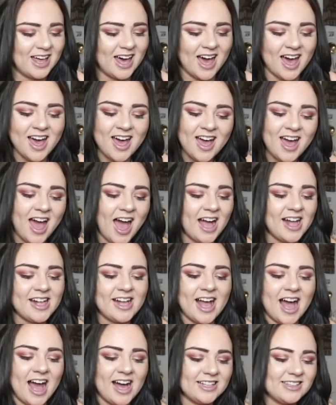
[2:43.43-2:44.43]
that.
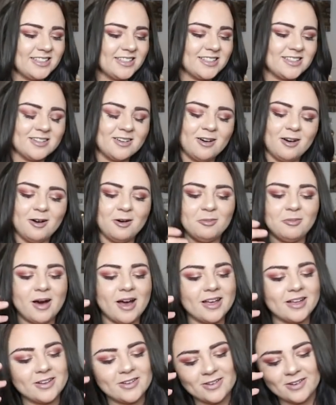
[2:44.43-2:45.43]
And cactus, oh
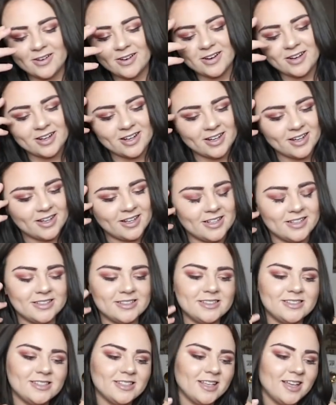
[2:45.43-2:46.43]
my
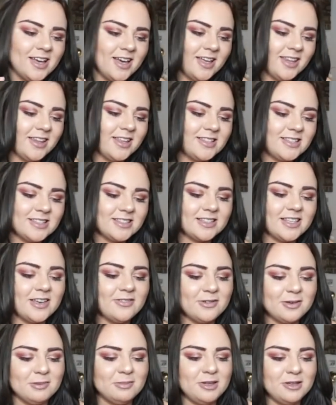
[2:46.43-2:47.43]
god. This is
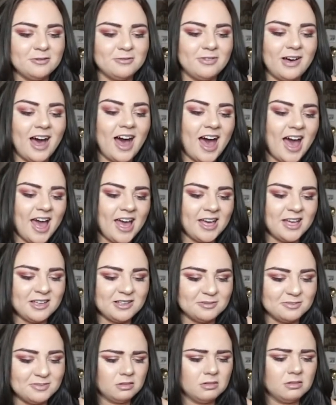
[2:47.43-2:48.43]
giving me
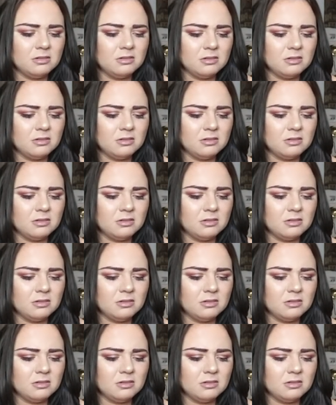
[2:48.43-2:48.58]
vibes.